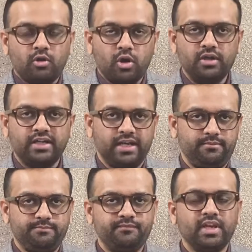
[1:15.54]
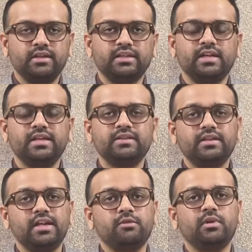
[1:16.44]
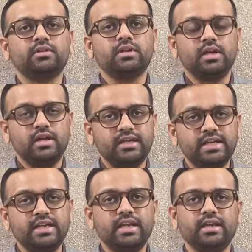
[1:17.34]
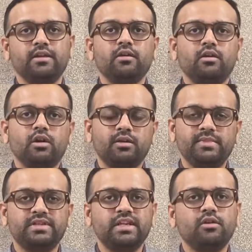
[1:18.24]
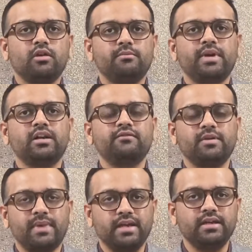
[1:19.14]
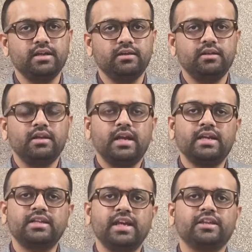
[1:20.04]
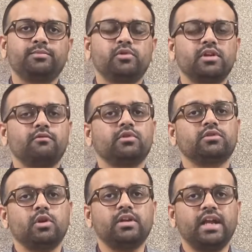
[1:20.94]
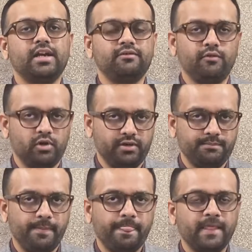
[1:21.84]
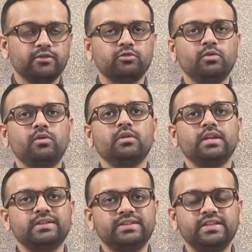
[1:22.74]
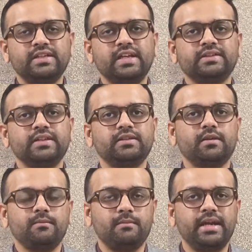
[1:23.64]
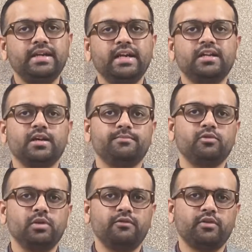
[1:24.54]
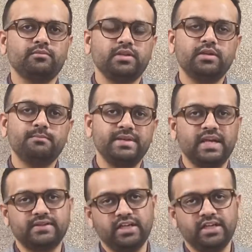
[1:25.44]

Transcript: on time. That is, it was a delay or a mistake on part of the banker and the exporter was not at fault so such cases might get approval from the PRC